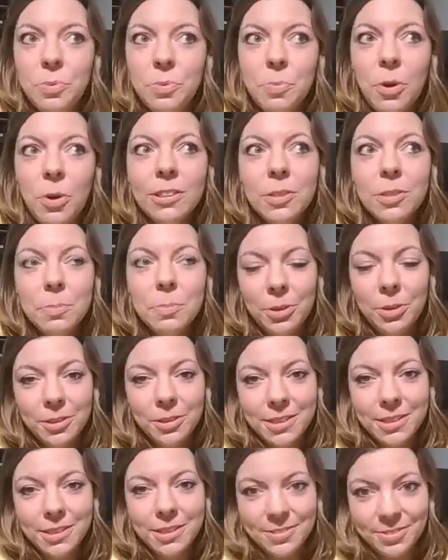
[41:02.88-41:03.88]

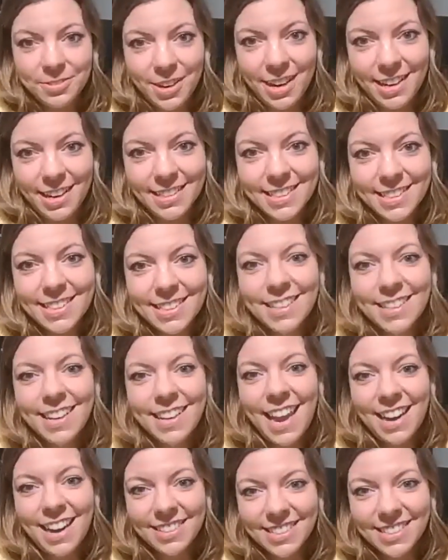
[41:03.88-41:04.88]
multiple different
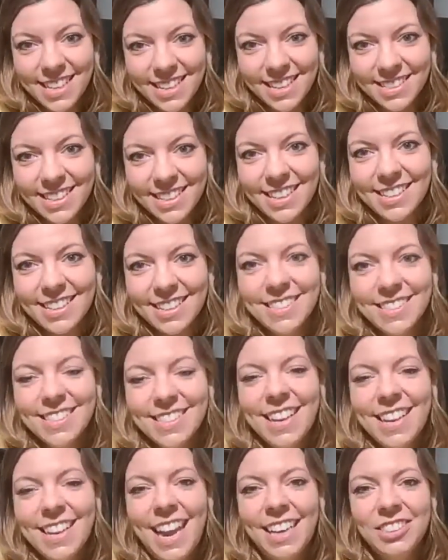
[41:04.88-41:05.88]
care centers,
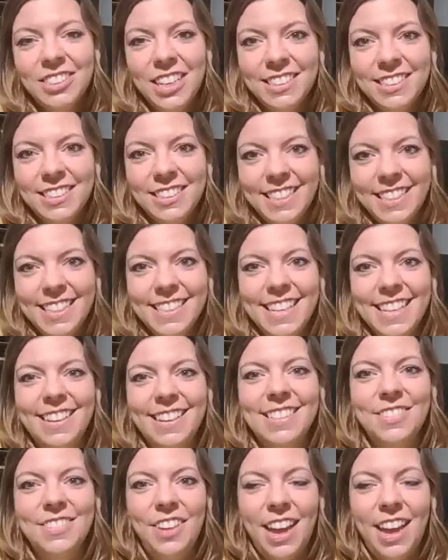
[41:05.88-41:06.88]
HHT
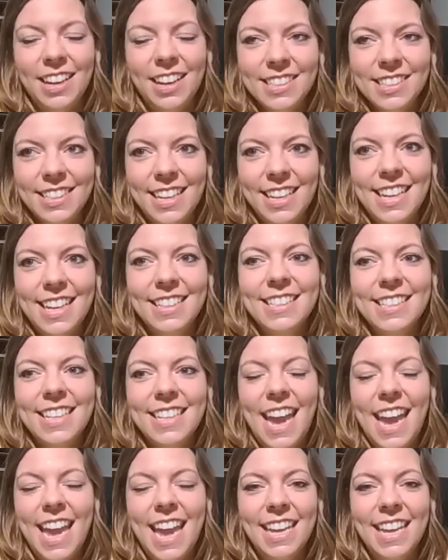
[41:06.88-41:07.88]
centers of excellence,
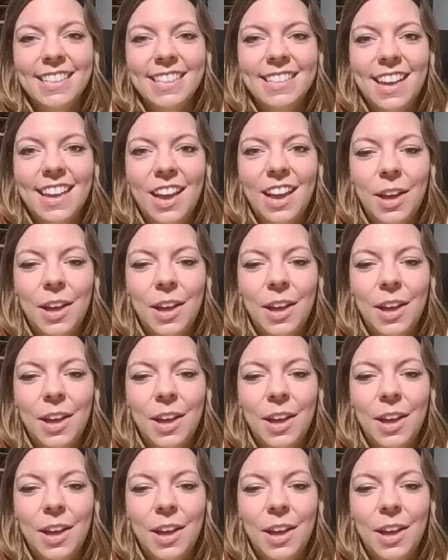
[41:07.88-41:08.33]
and